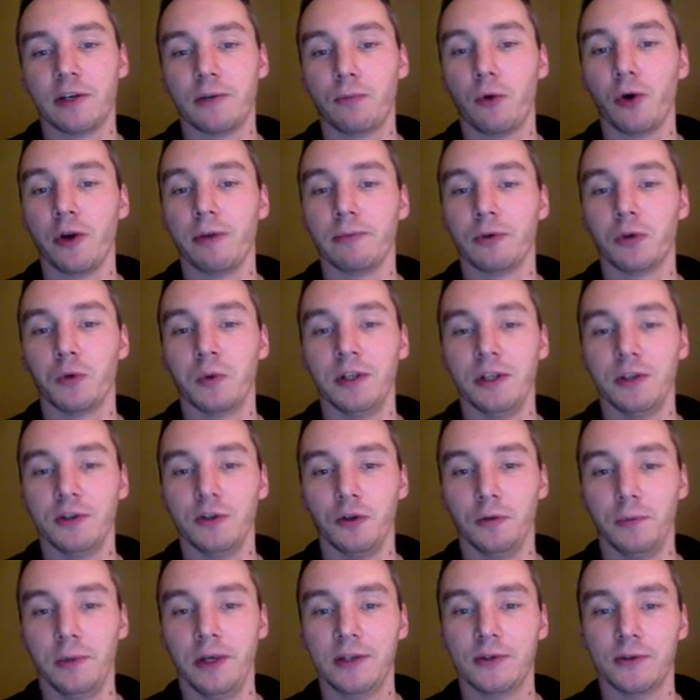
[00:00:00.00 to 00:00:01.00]
point between these 2
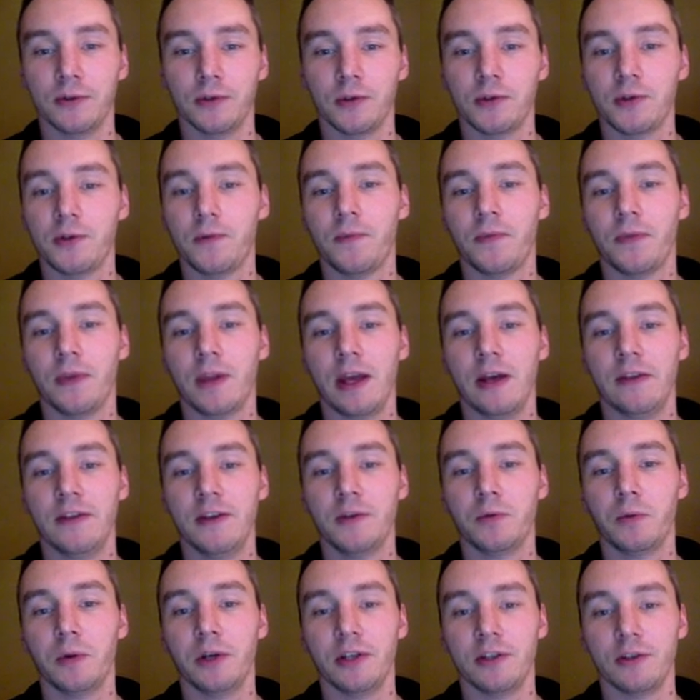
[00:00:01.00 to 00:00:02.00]
pixels. And this
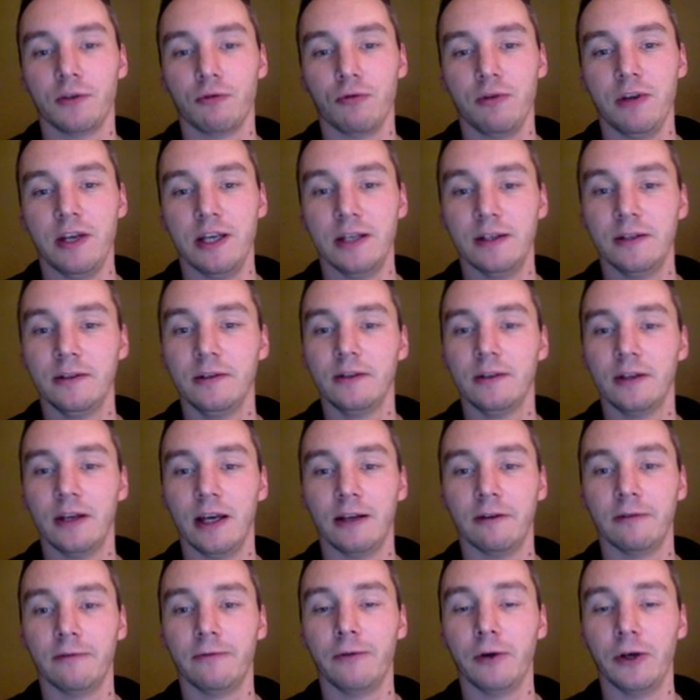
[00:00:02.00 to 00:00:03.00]
one is green
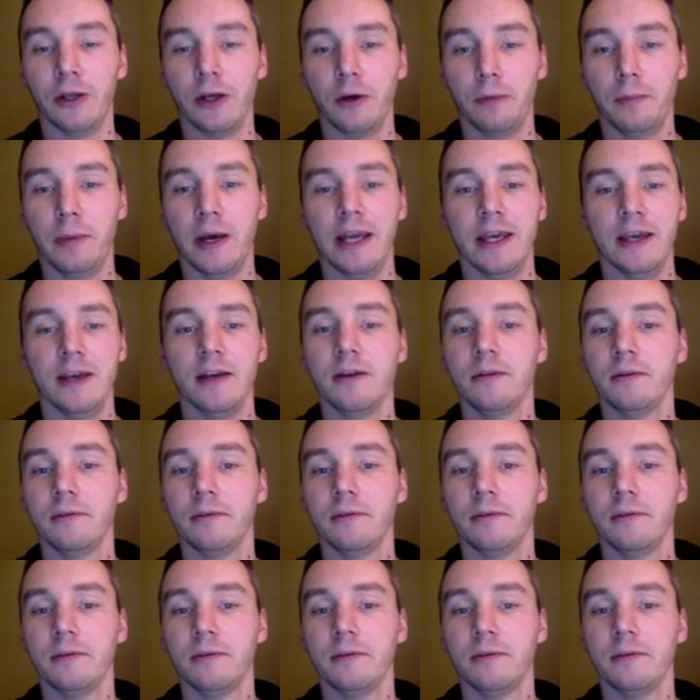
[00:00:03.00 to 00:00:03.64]
and fully opaque,